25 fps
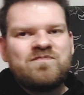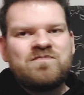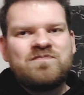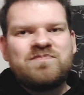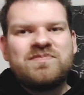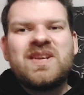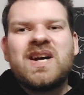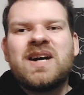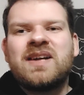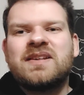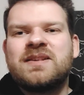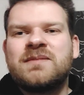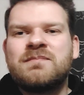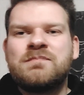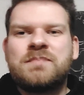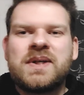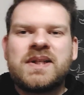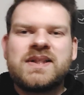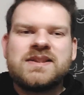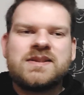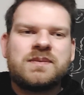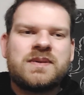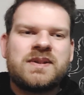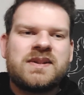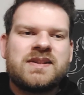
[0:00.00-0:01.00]
Not
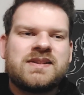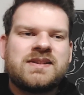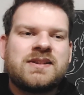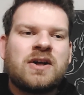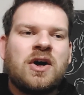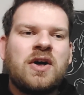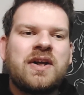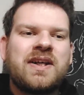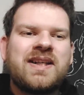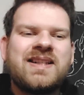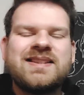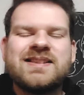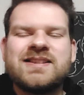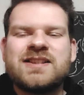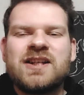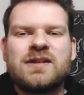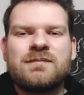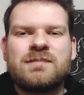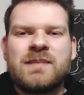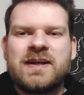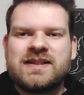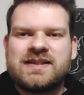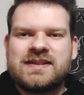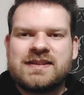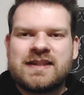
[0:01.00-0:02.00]
impressed with the song. It's not
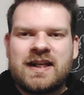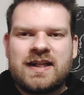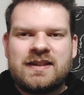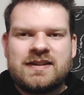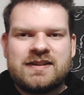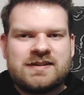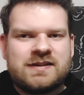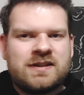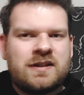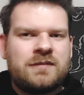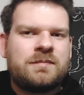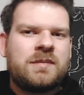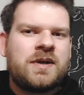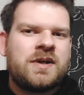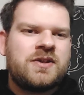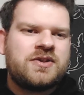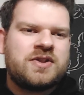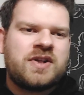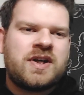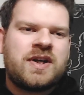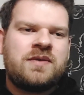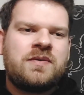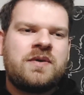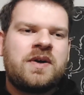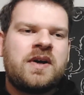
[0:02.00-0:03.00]
my style, it's not my
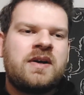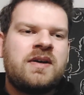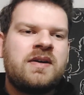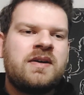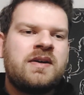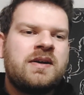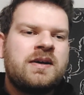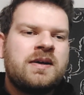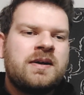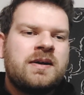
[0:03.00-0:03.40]
genre.